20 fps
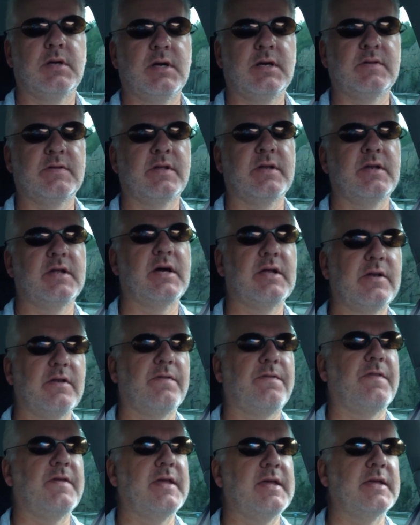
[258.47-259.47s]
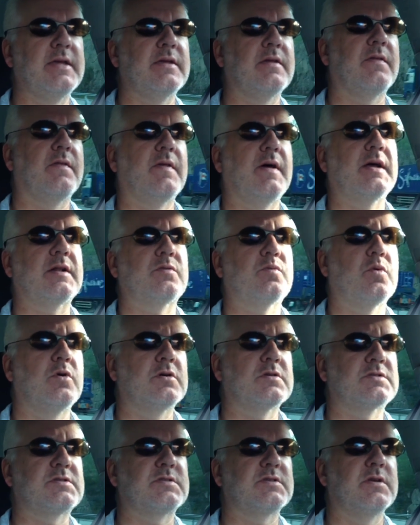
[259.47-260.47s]
And another thing that
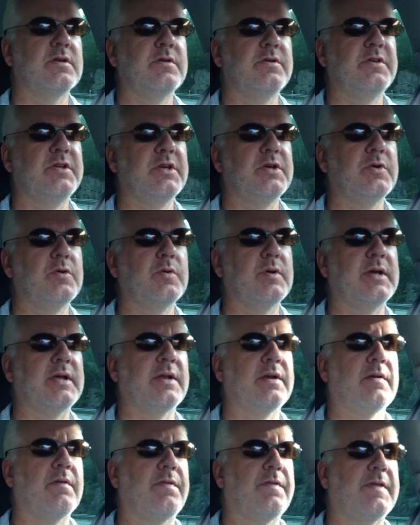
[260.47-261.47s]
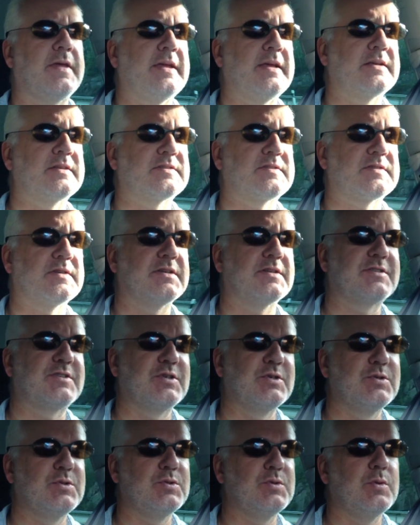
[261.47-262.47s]
was new in Things
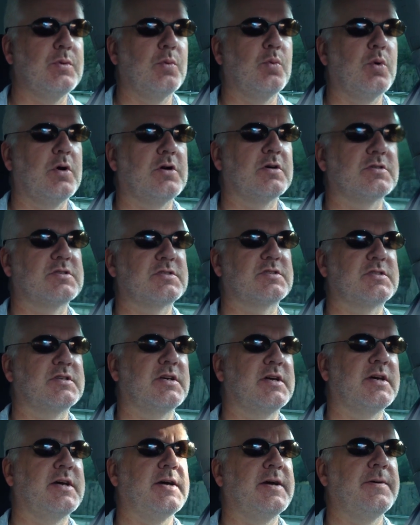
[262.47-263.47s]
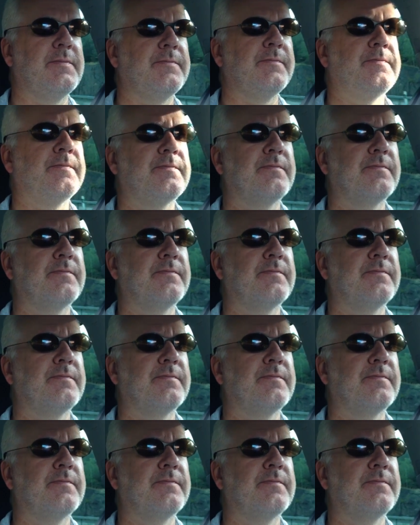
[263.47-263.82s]
two was um,